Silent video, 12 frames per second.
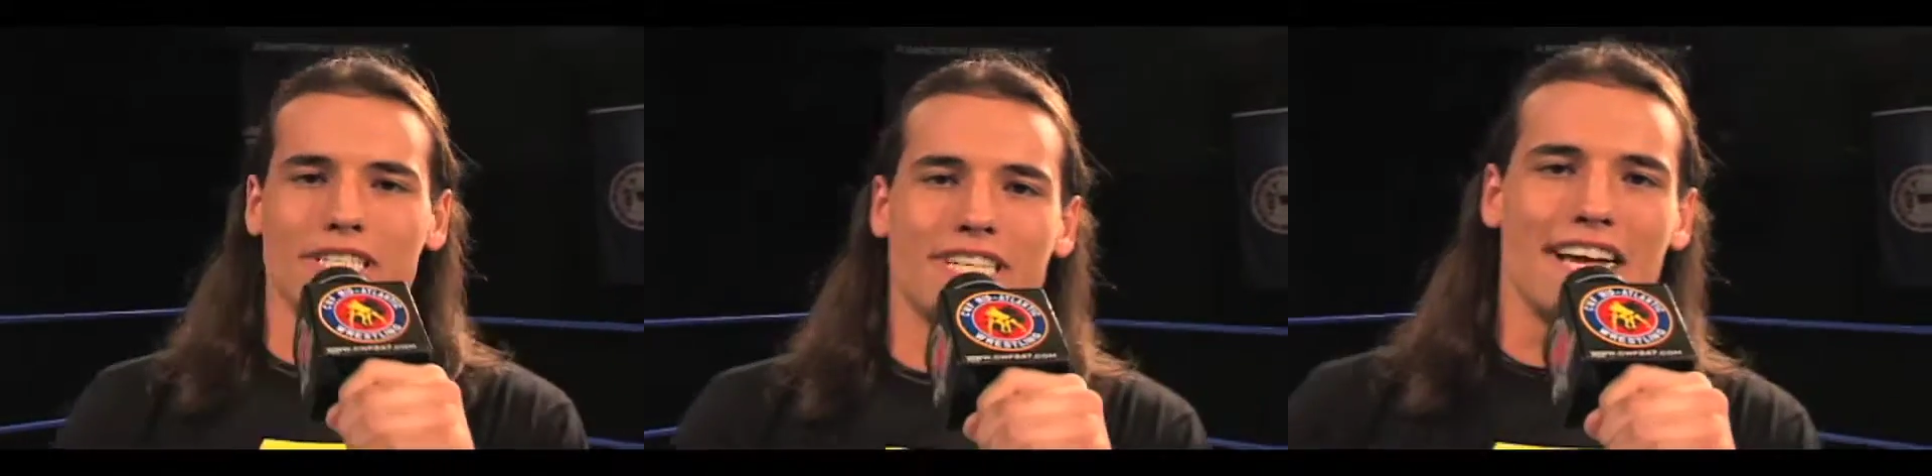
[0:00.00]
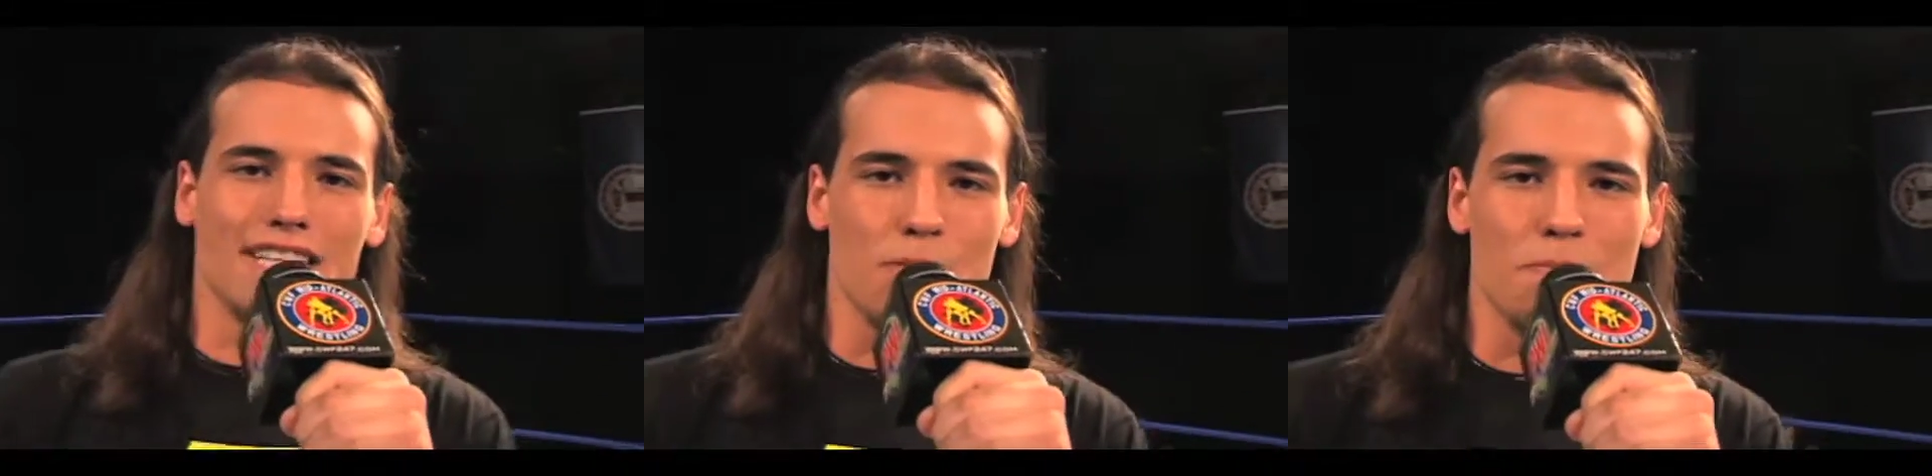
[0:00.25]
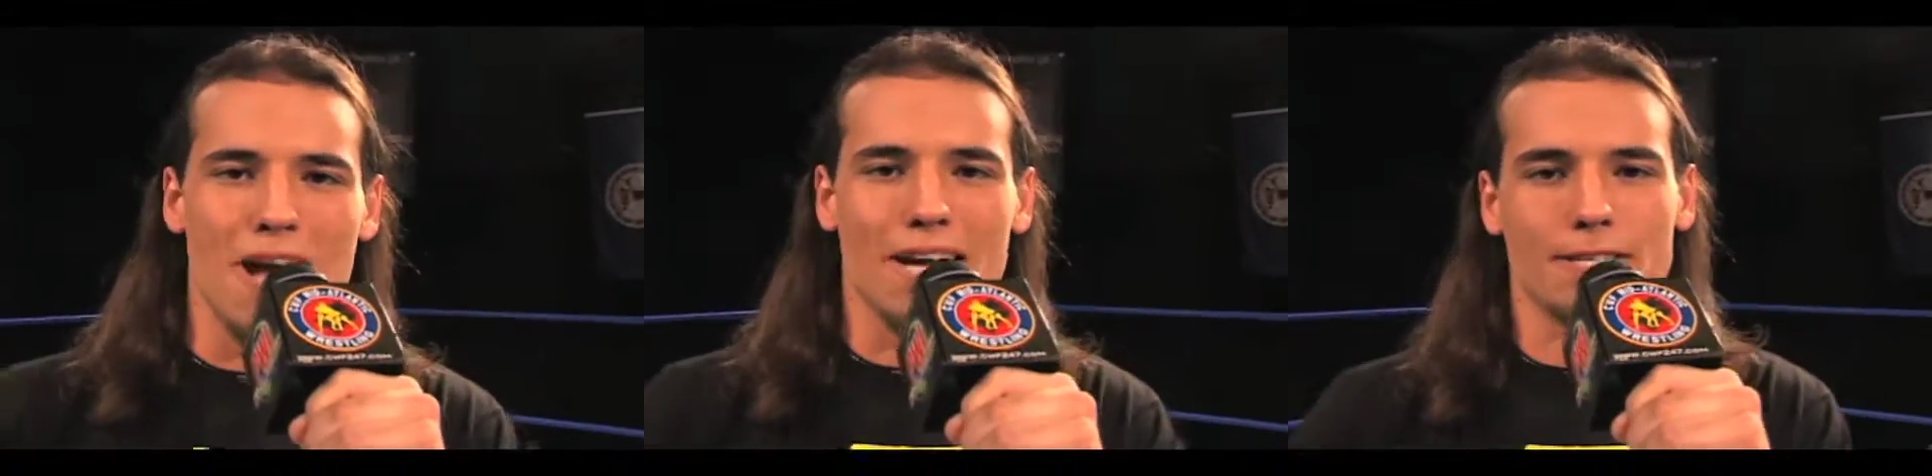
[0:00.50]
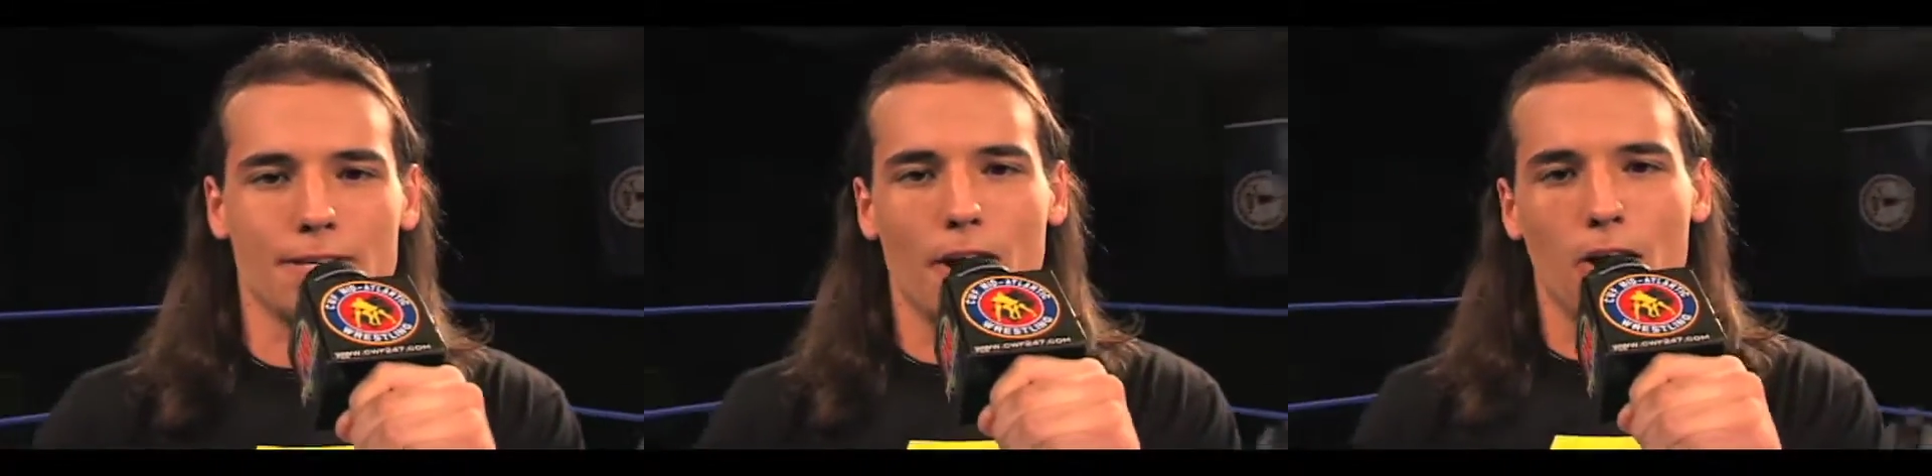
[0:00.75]
to take the
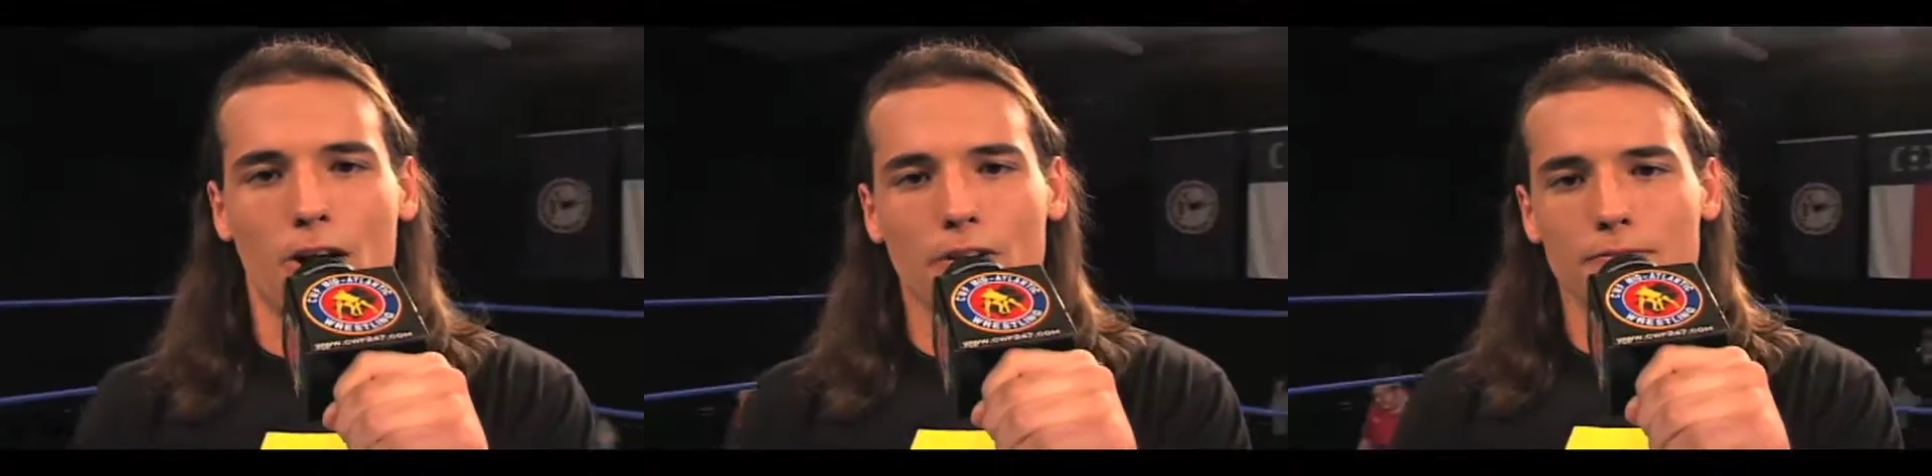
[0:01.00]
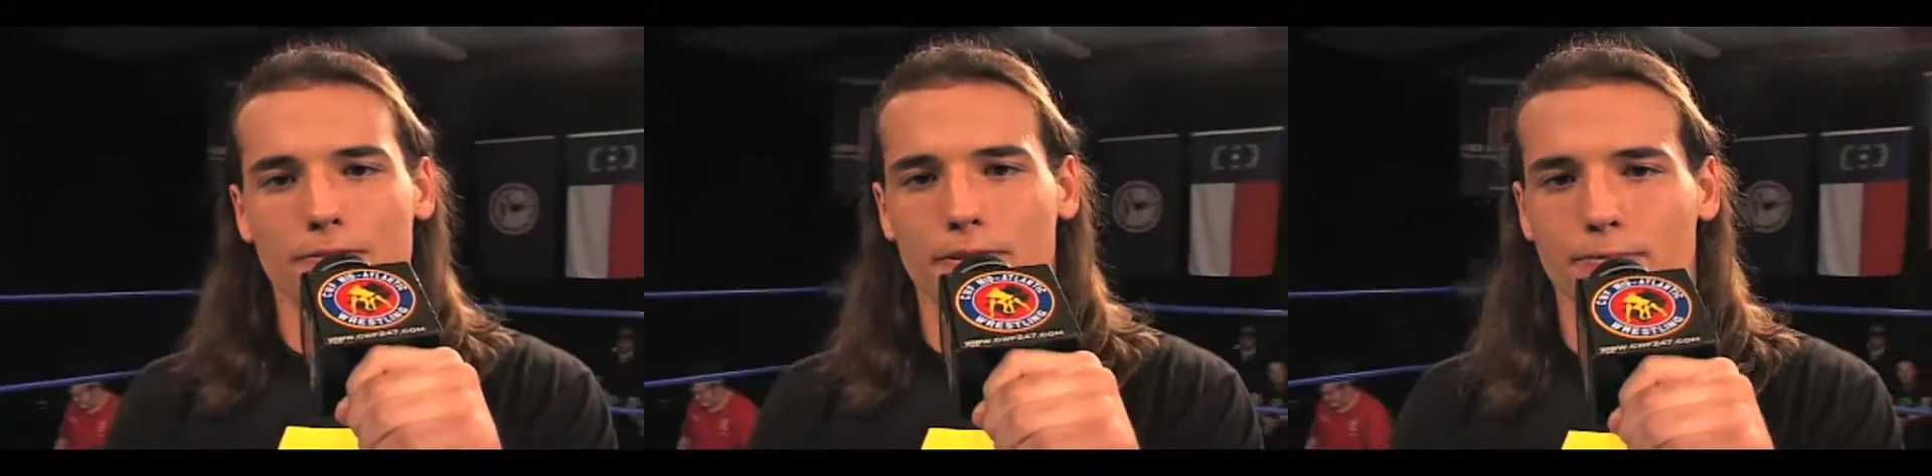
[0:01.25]
mask off.